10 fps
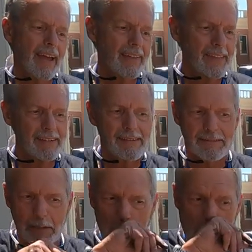And then
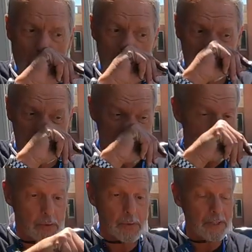common
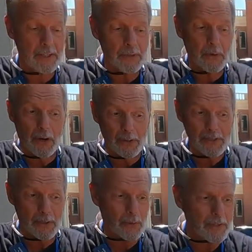sense will tell you
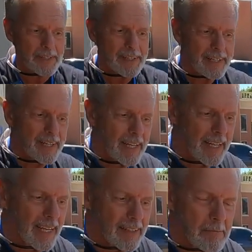also
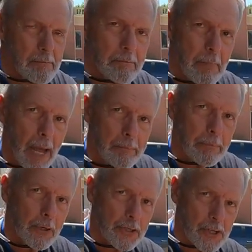by
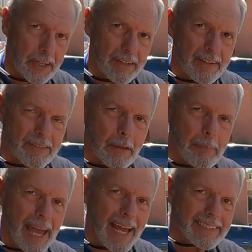pushing the
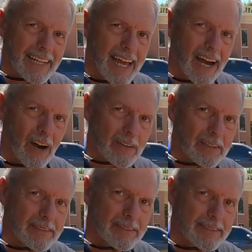pads out,
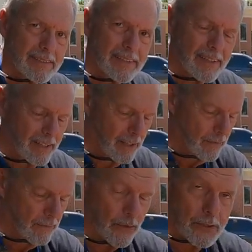
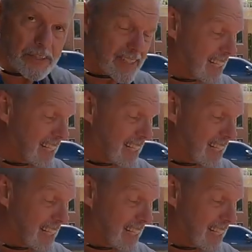versus